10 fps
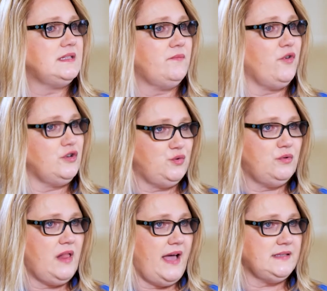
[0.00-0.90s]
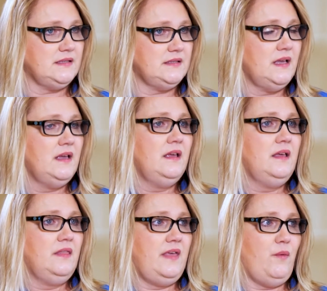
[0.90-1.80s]
some virtual classes
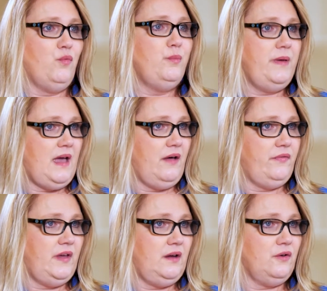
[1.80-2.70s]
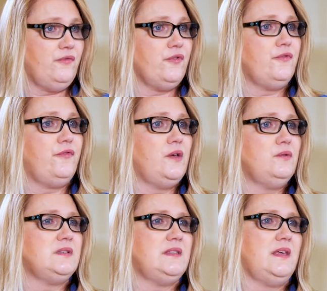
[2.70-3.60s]
that will be out there for
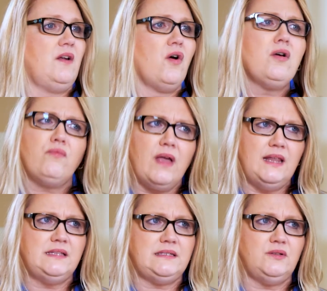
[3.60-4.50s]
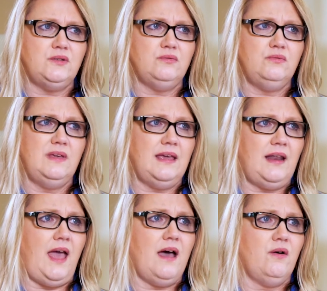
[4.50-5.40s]
folks that aren't ready to get
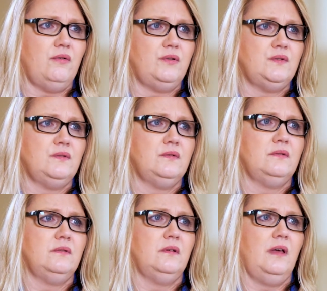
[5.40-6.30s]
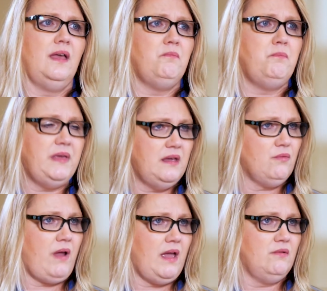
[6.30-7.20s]
out and be
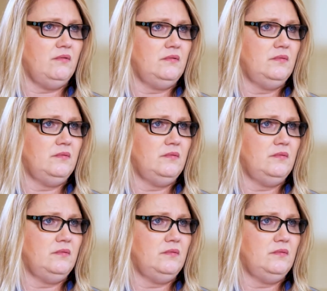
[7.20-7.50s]
around